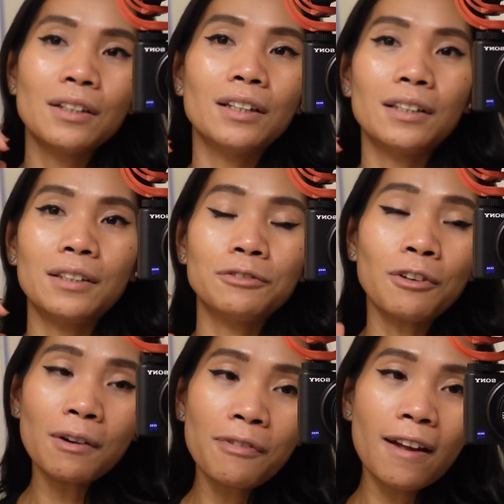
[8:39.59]

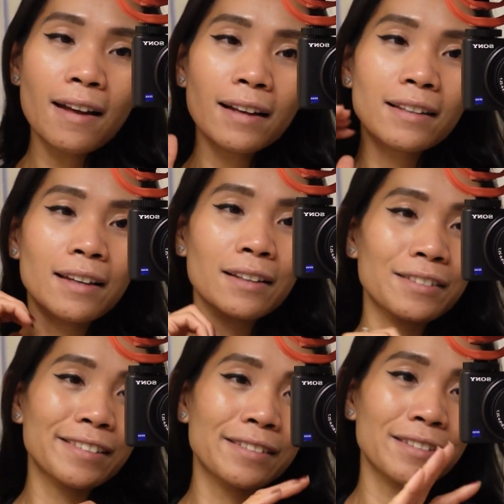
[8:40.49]
perfect,
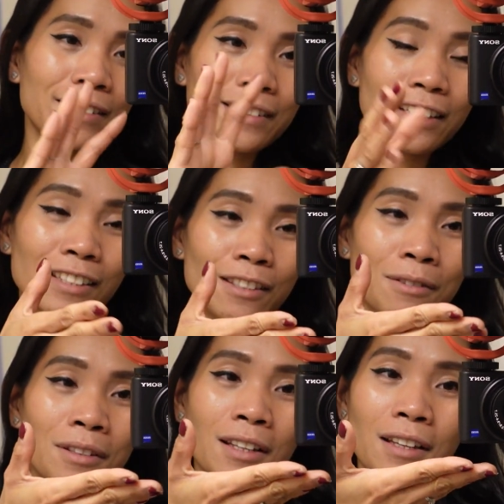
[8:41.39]
this
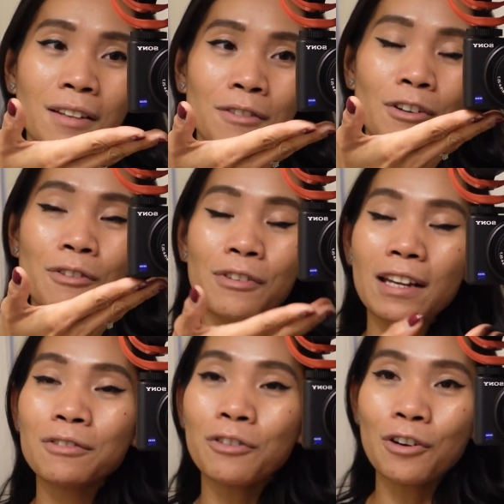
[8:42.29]
is
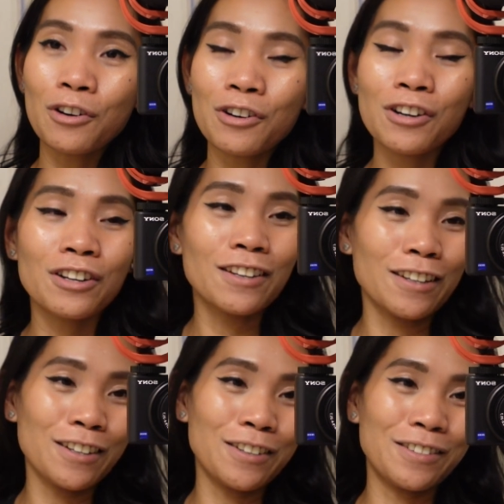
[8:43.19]
perfect for
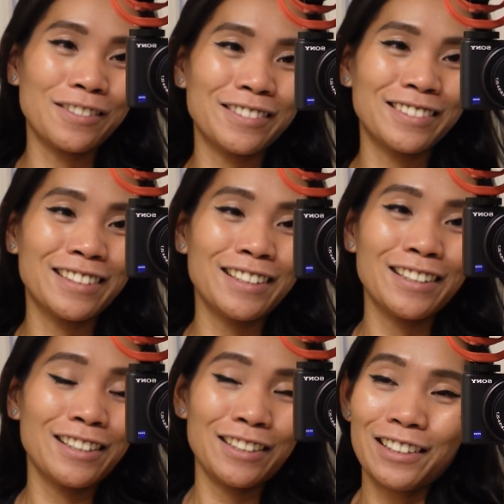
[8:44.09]
you.
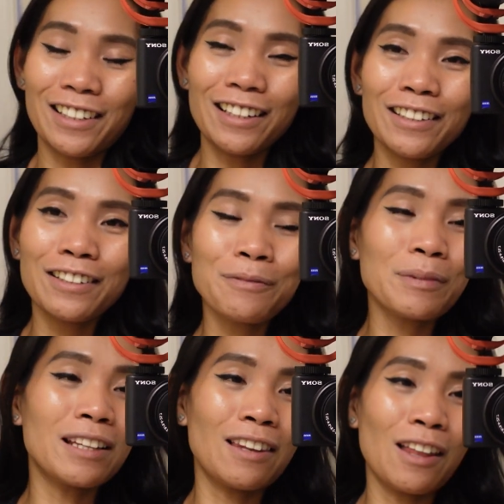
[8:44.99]
I'm
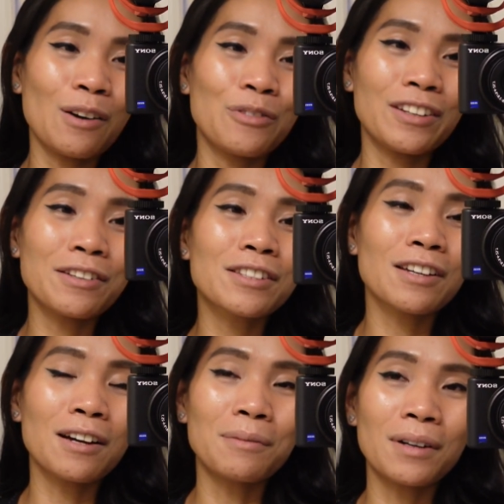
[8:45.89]
in love with this
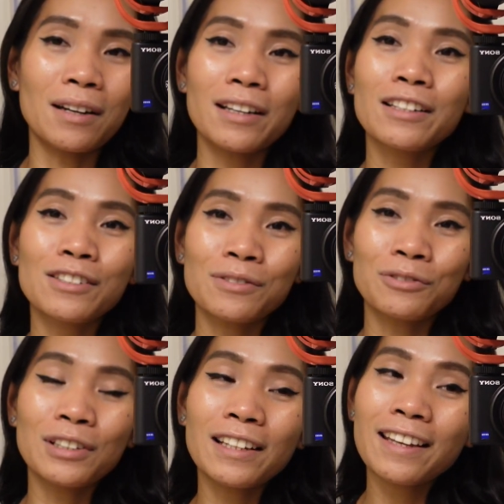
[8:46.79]
camera. It's
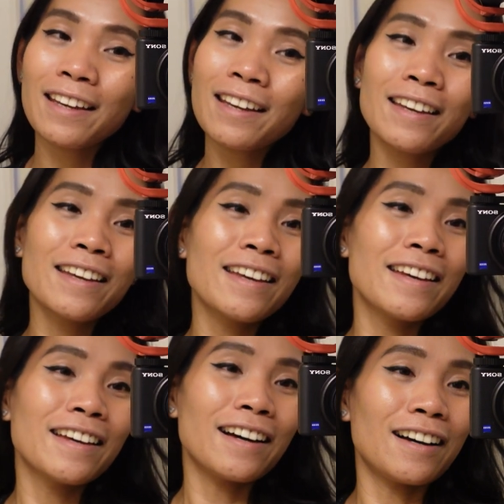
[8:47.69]
really
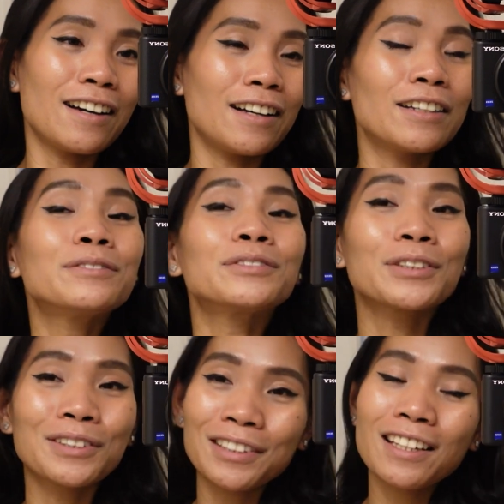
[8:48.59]
a
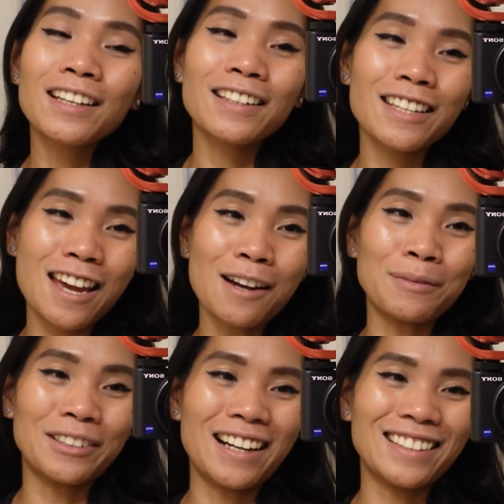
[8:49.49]
good
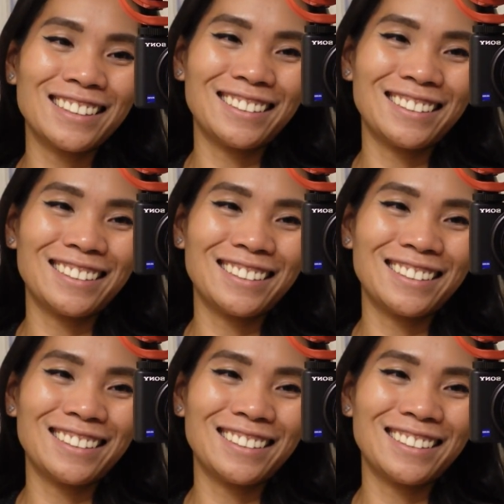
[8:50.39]
camera.